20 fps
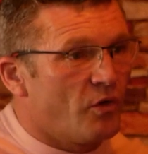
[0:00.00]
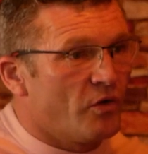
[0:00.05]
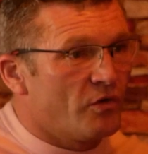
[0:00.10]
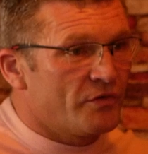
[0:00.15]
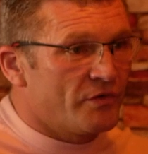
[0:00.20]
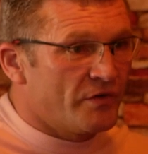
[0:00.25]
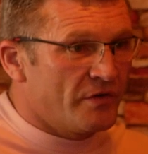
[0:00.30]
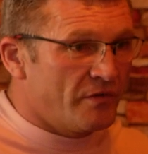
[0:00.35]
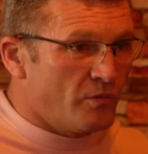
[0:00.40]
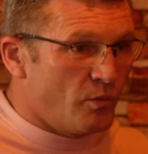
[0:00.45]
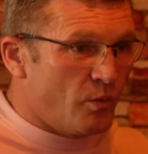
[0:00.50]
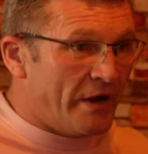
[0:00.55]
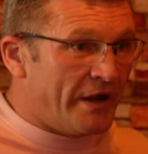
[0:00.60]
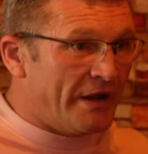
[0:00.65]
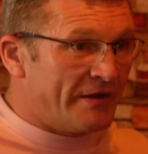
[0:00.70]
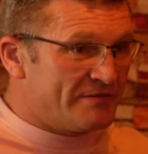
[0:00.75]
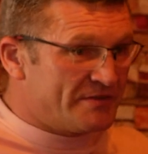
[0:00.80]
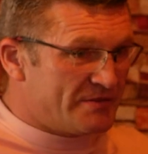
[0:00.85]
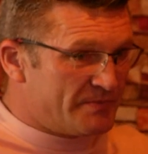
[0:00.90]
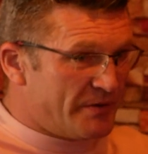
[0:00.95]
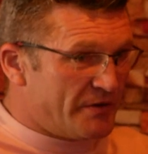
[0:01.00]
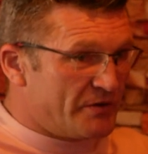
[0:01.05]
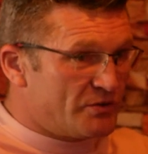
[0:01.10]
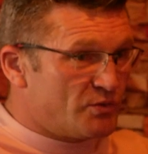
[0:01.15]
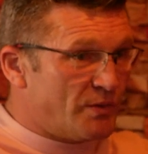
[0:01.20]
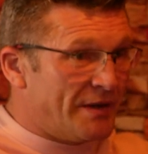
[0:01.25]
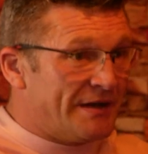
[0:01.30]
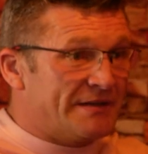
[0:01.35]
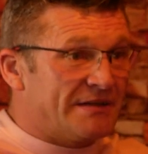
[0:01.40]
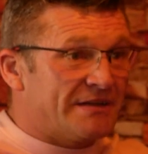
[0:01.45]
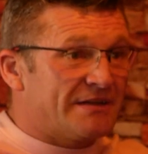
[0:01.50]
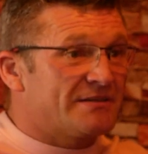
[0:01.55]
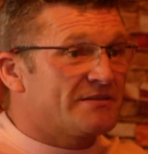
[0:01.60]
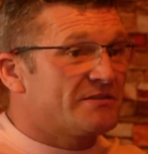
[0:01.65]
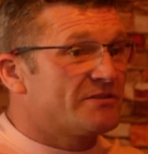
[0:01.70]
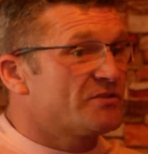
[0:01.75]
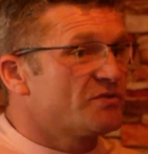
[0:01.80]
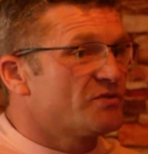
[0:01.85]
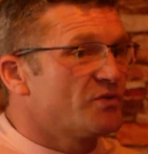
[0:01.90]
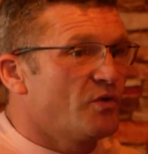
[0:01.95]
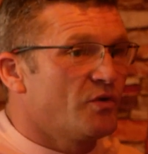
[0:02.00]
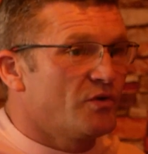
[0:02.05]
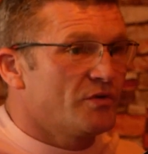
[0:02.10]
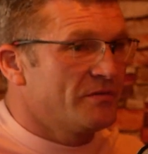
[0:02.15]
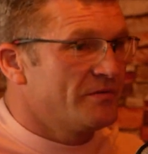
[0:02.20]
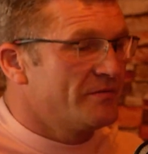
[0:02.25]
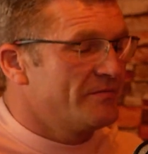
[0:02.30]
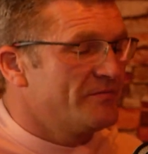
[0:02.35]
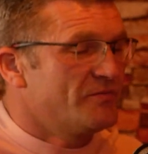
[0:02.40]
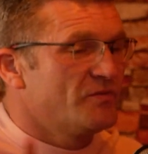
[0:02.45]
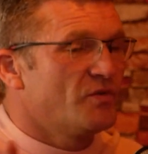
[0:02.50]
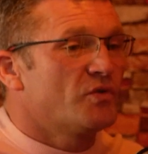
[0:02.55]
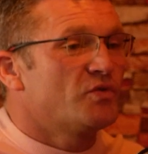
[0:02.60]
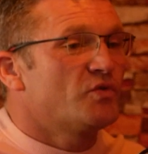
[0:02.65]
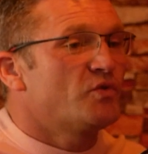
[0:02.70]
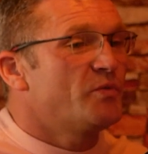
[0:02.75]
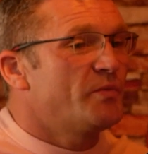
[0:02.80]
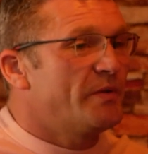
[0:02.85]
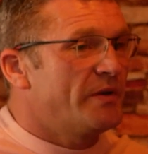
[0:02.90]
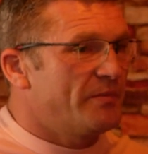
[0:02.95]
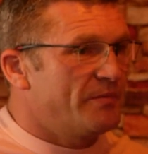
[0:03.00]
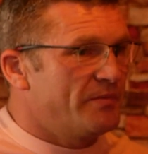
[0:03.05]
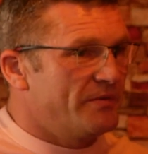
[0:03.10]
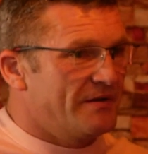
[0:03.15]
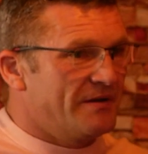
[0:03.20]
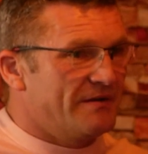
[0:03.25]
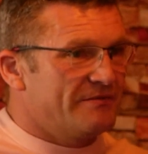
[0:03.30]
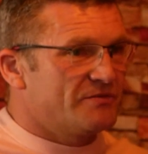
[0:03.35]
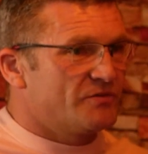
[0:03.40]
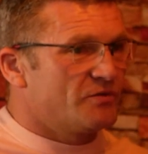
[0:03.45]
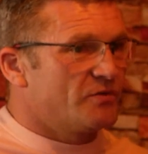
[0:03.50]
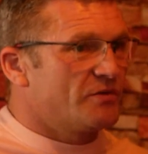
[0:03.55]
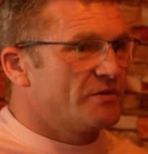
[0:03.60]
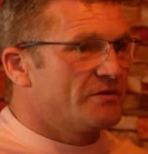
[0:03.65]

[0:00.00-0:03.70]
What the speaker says: their own way of spirituality, because there's no two people have